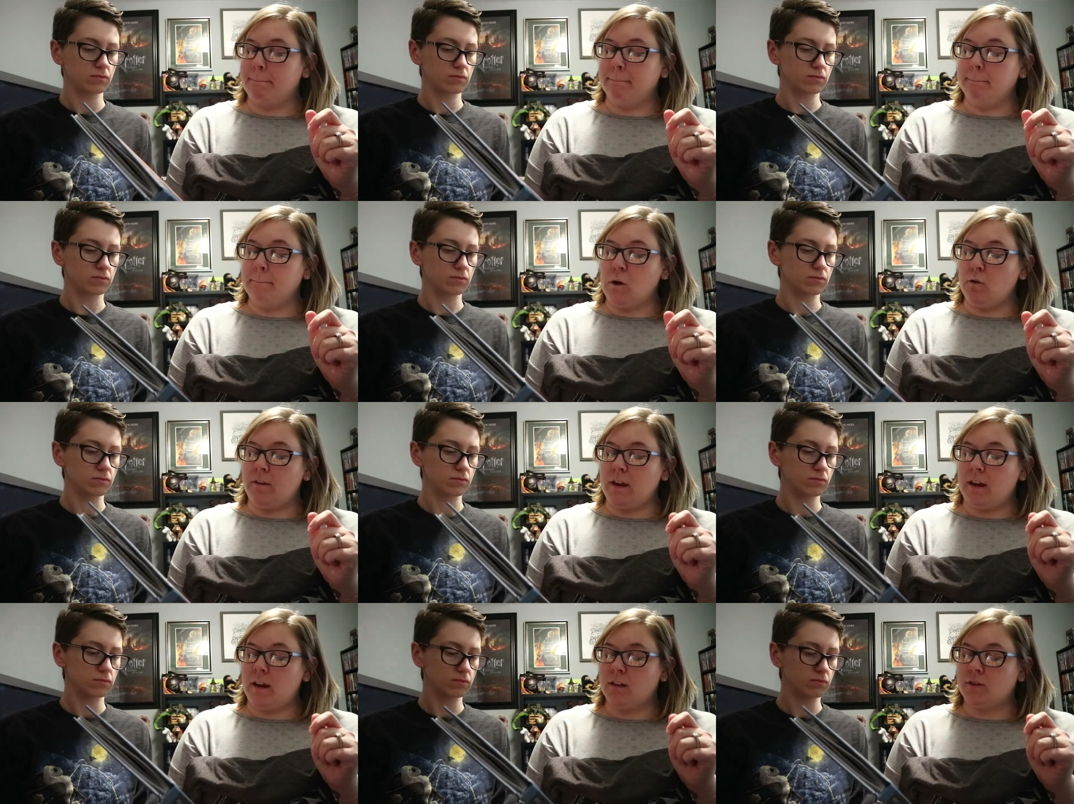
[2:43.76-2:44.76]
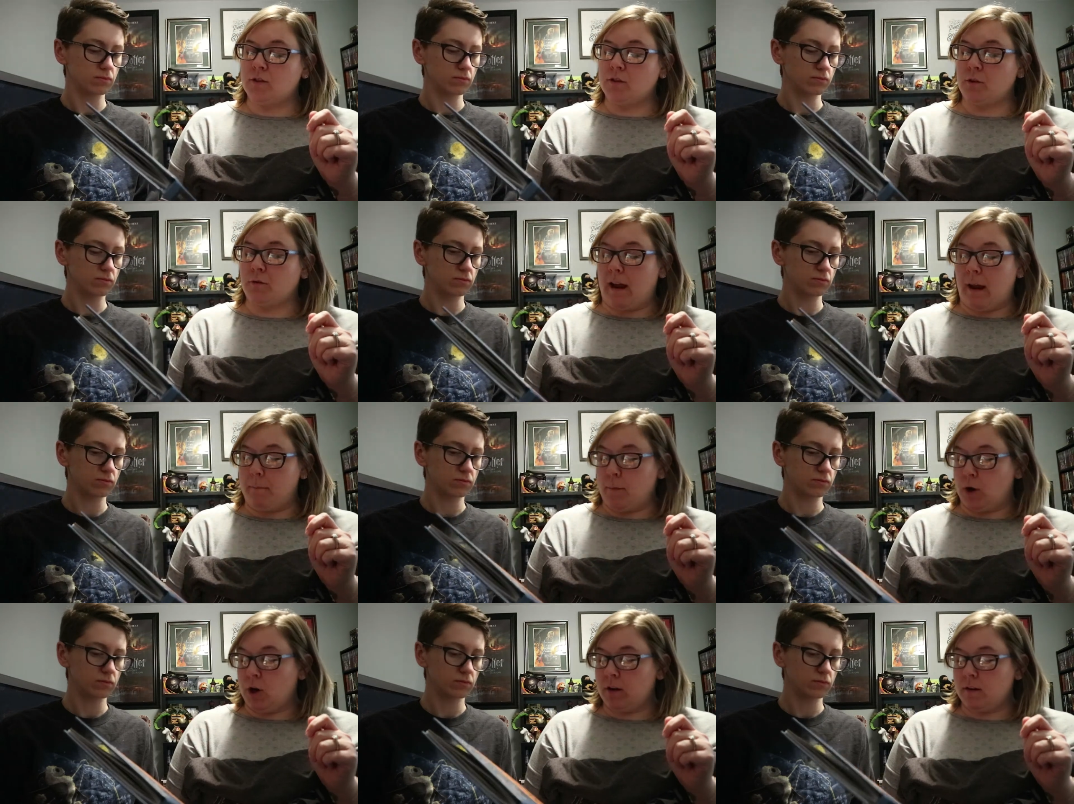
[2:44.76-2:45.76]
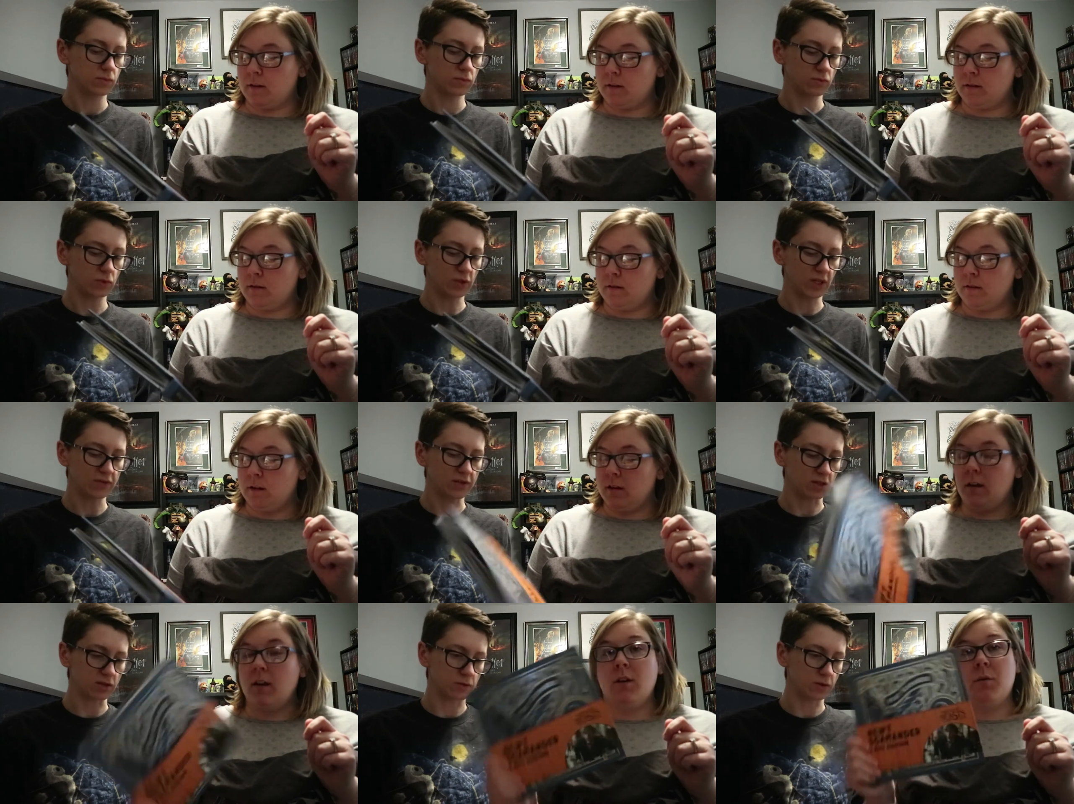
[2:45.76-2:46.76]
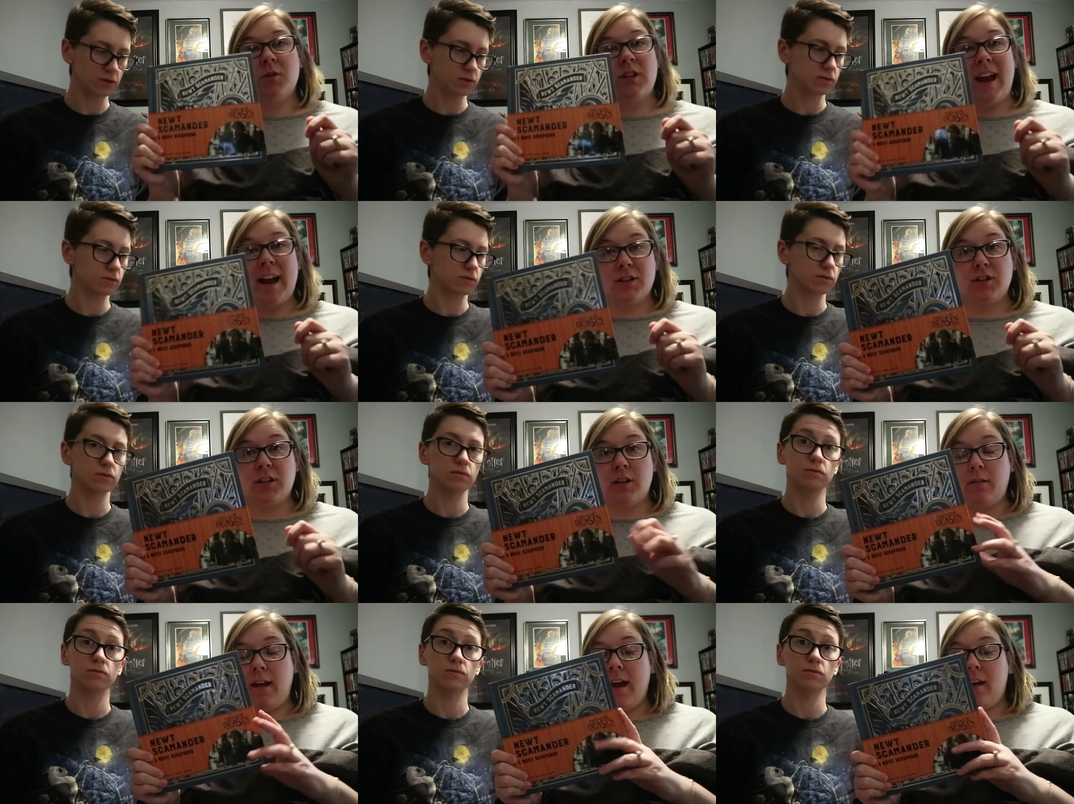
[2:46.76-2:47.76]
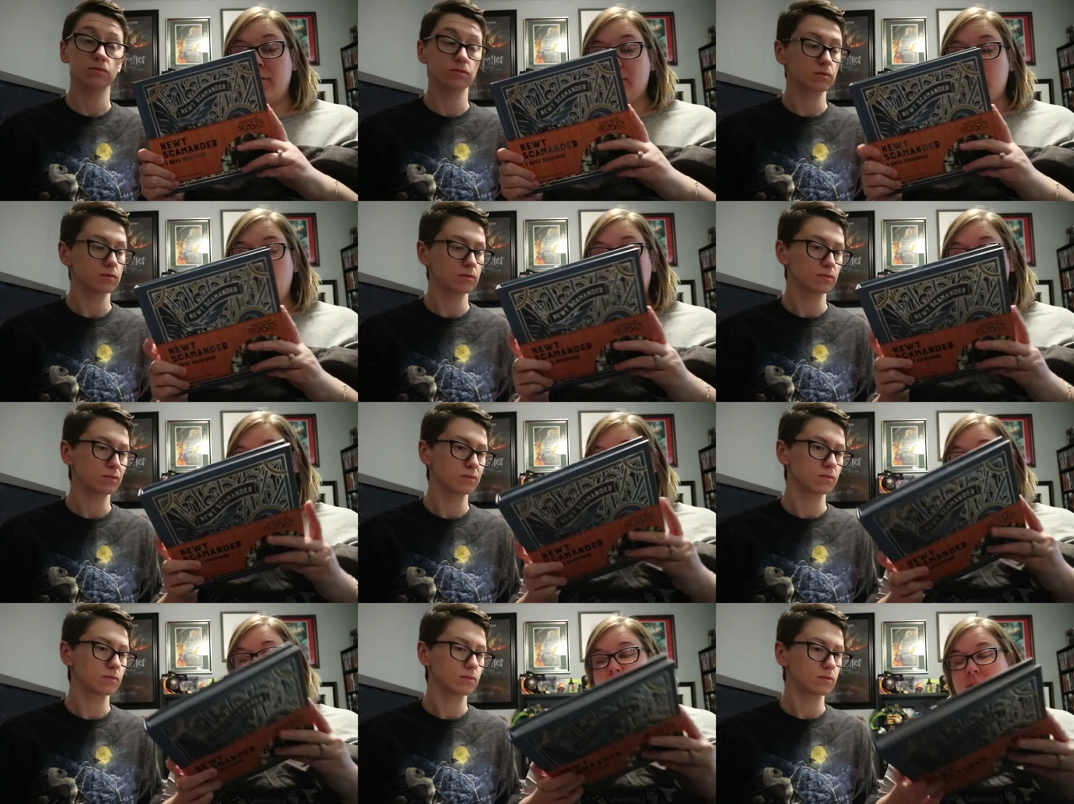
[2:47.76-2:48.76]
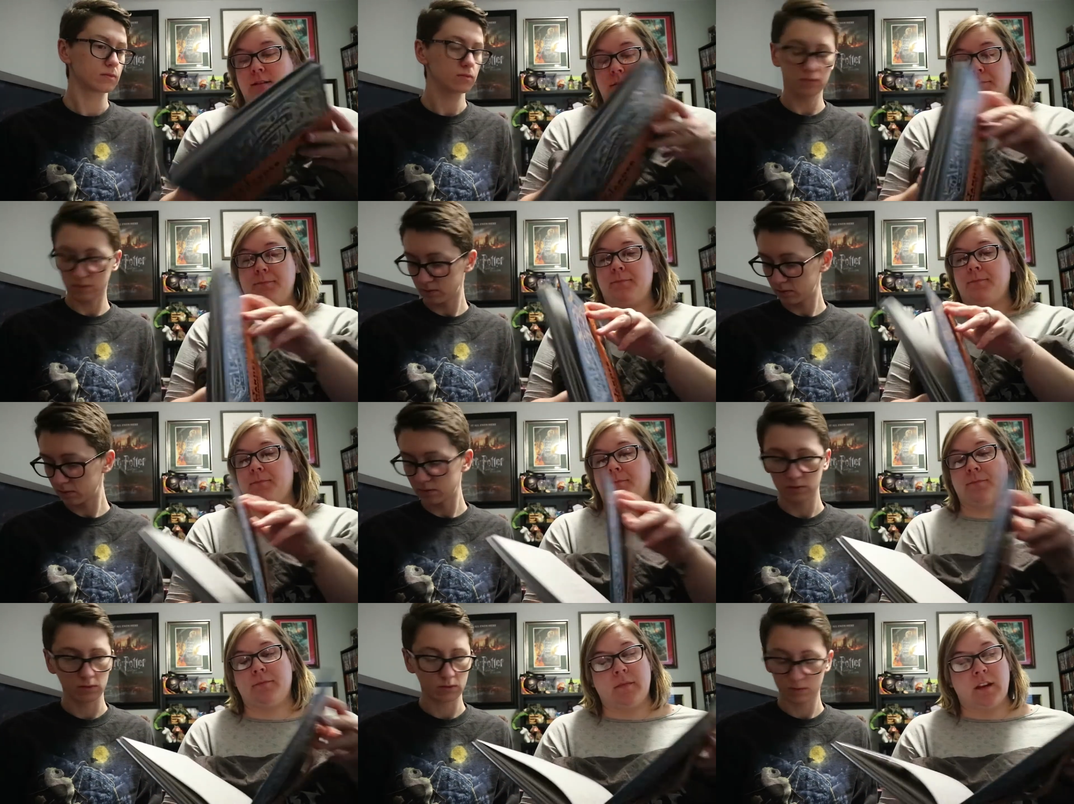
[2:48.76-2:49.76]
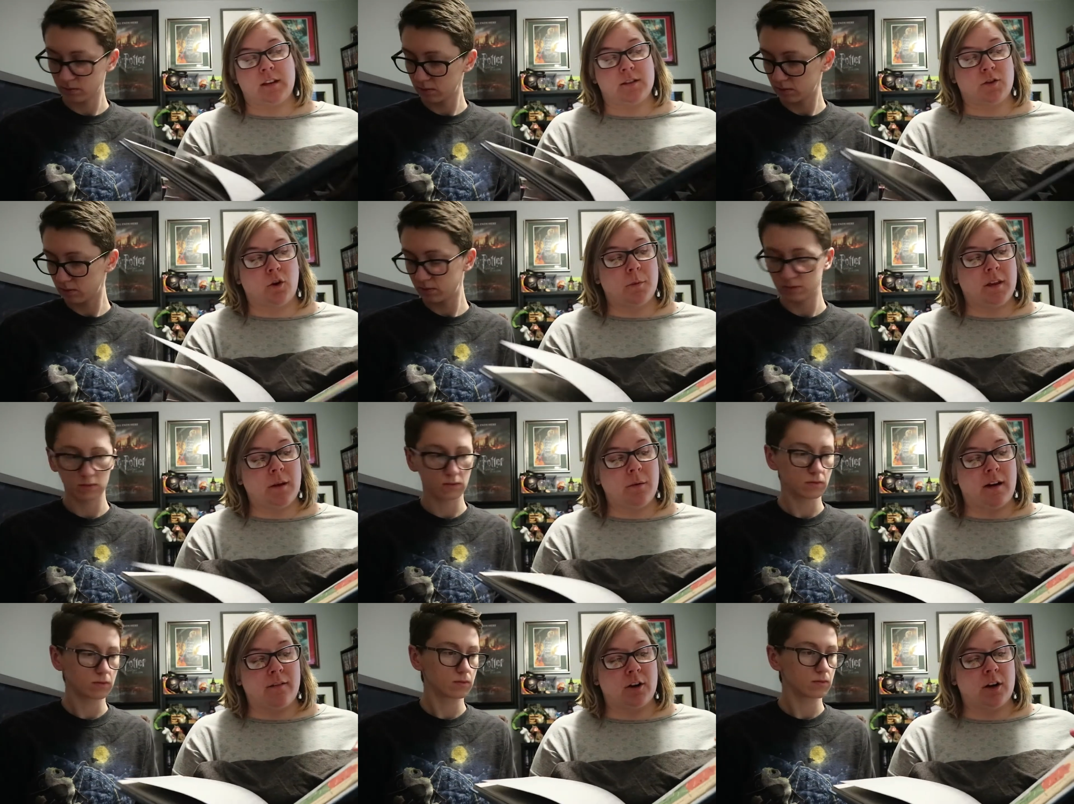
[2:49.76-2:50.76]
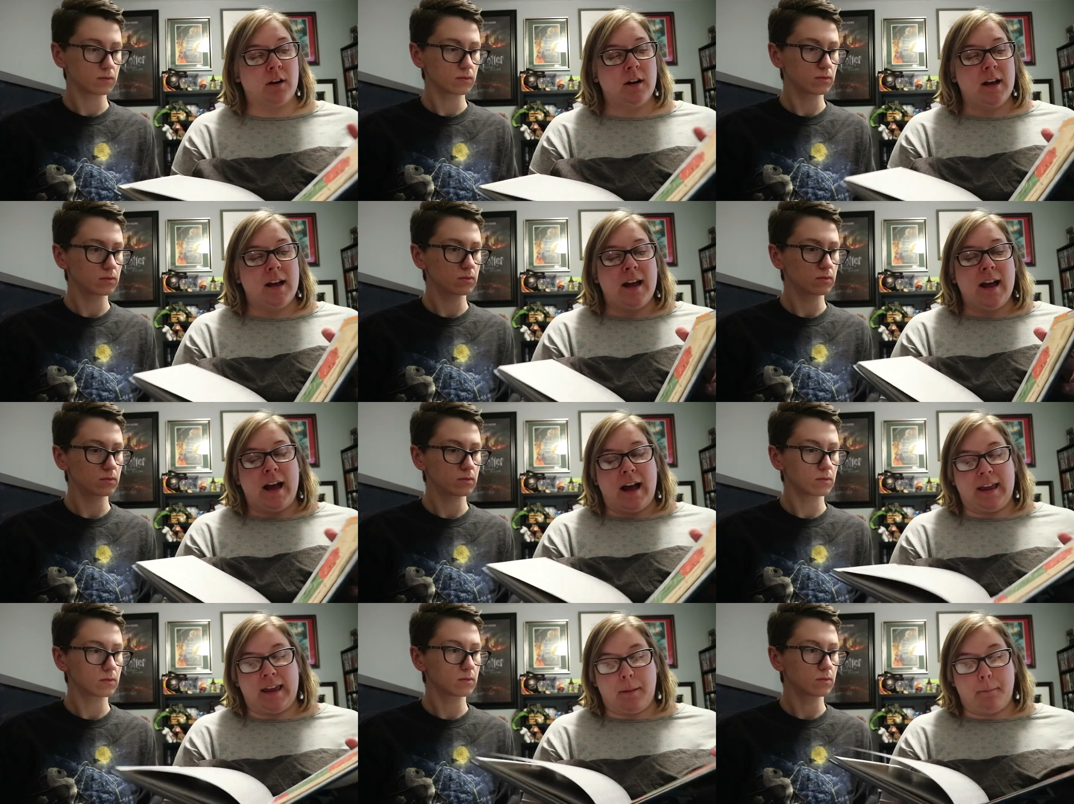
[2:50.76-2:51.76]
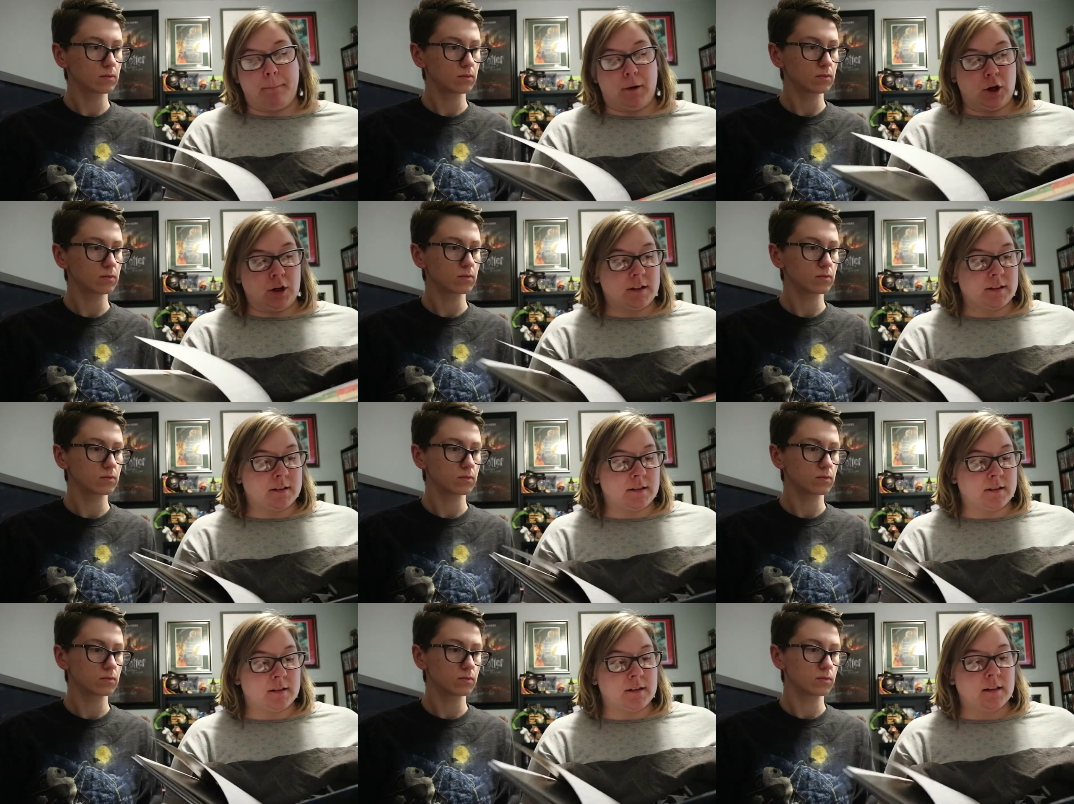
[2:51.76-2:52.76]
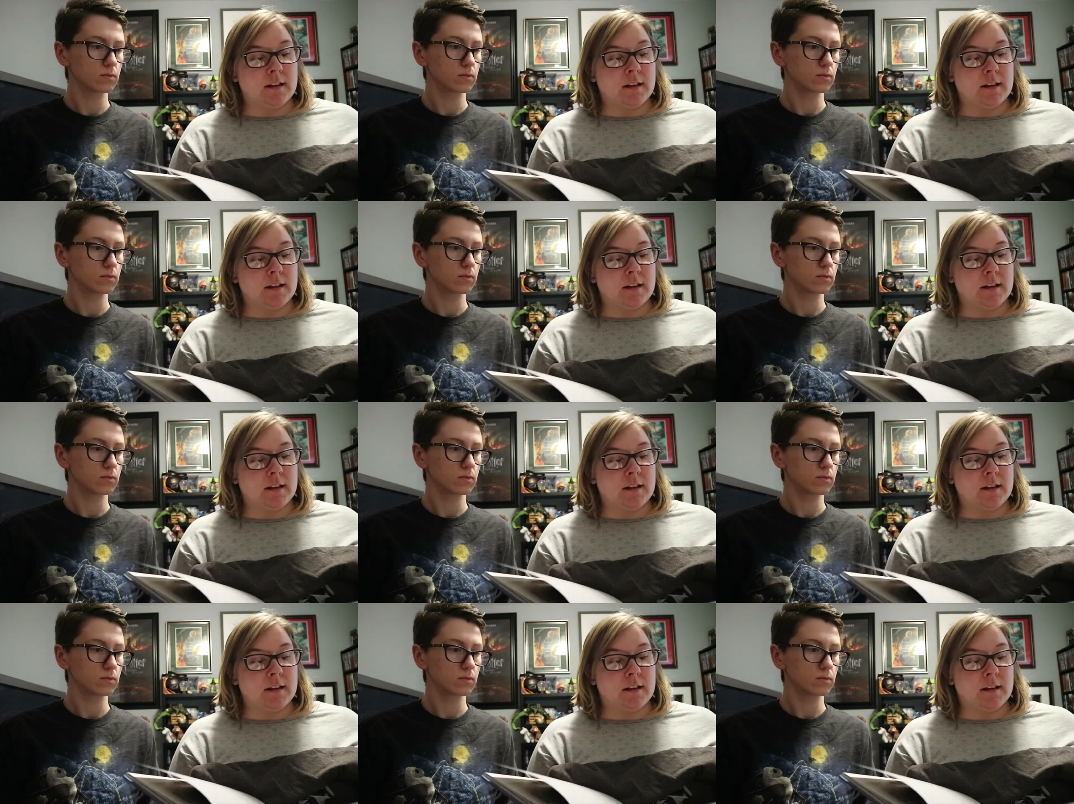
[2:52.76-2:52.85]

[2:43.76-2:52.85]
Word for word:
Speaker 1: movie scrapbook. I don't have that, do we? Which I actually don't have, so that's nice. Because normally whenever I get books...